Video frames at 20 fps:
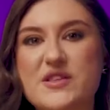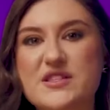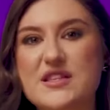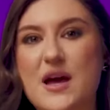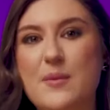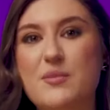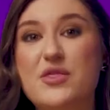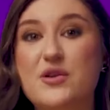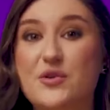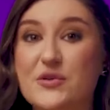with
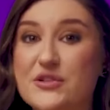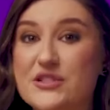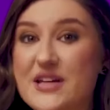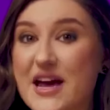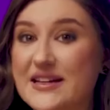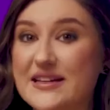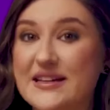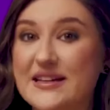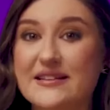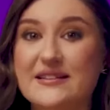some thorough
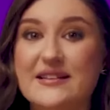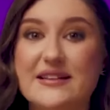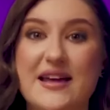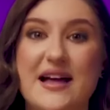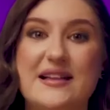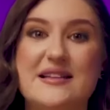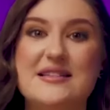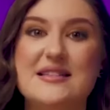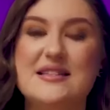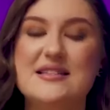technical
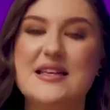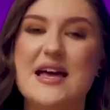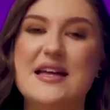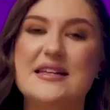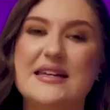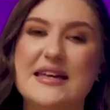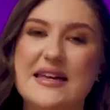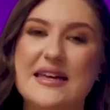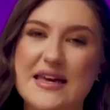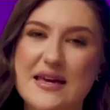analysis
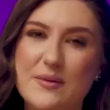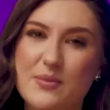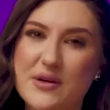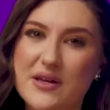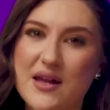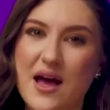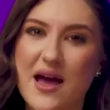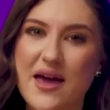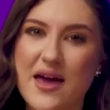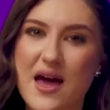and keep
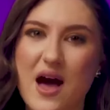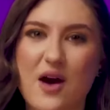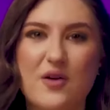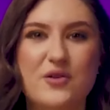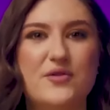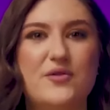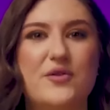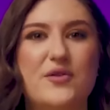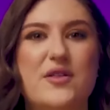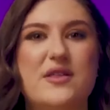an eye
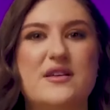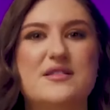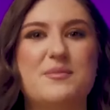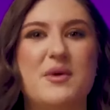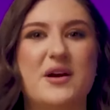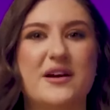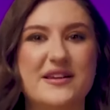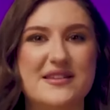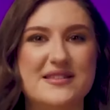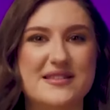out for the
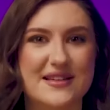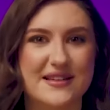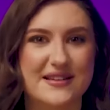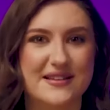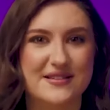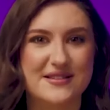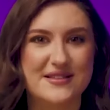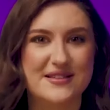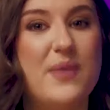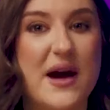market
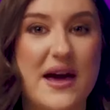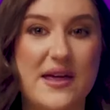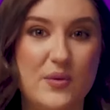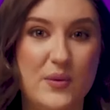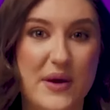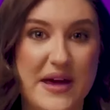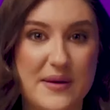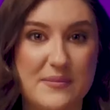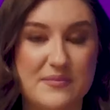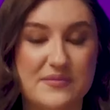signals. By
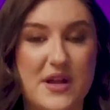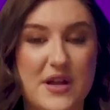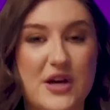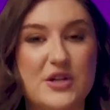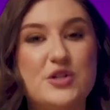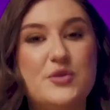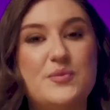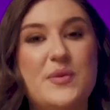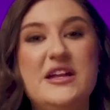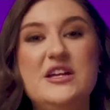the way,
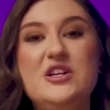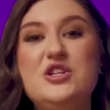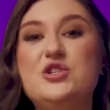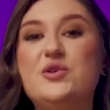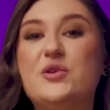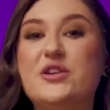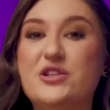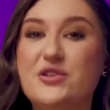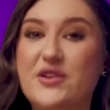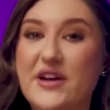to manage
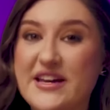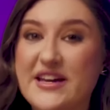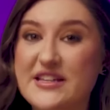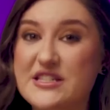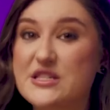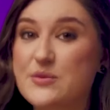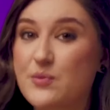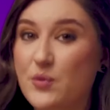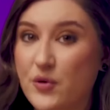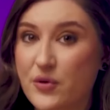your
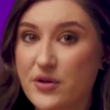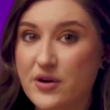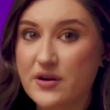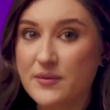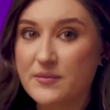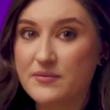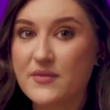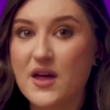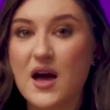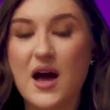trade smoother,